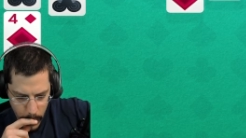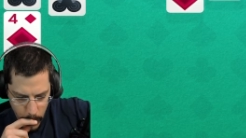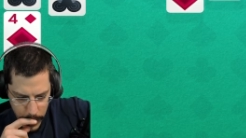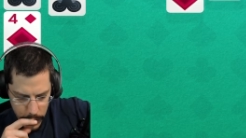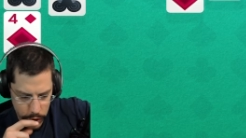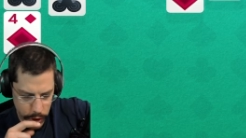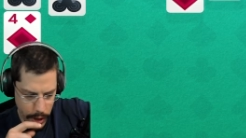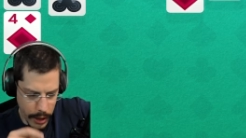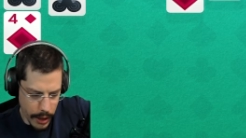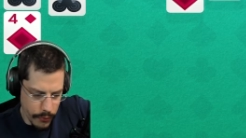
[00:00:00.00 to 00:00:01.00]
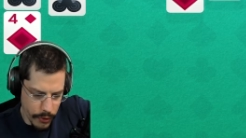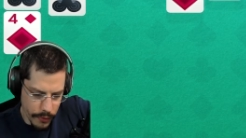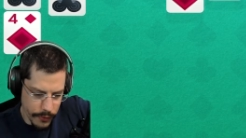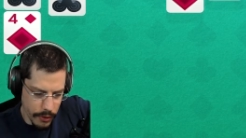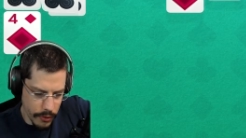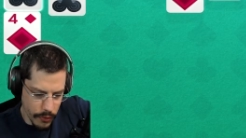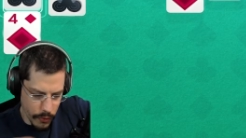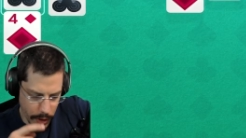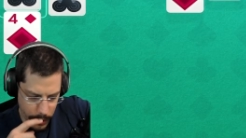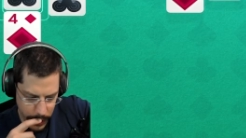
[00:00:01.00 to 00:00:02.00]
Why should I get rid of the
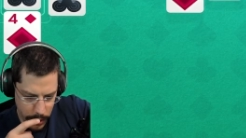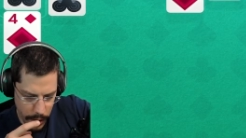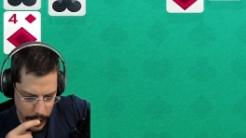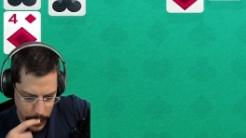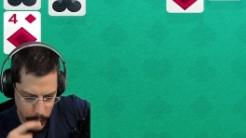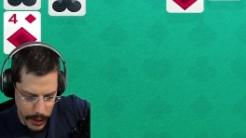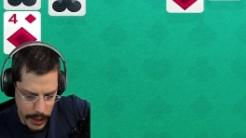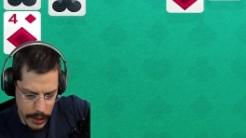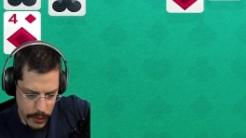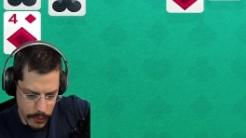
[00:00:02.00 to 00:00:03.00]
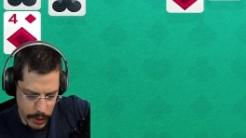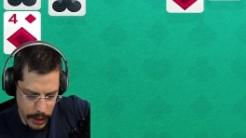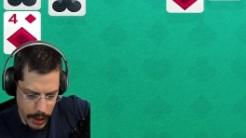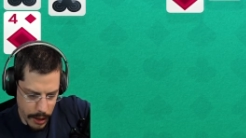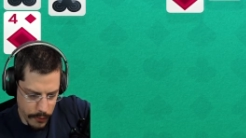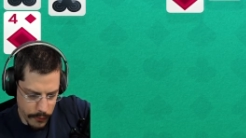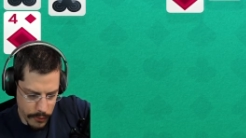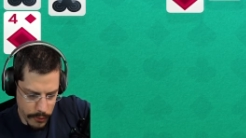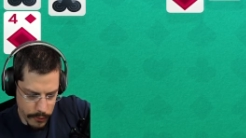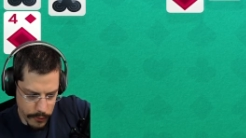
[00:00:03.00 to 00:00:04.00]
2? I mean, I don't need to. I can, of
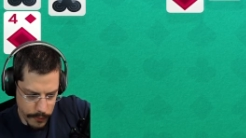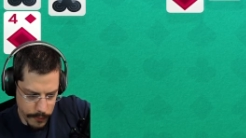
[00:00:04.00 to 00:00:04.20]
course.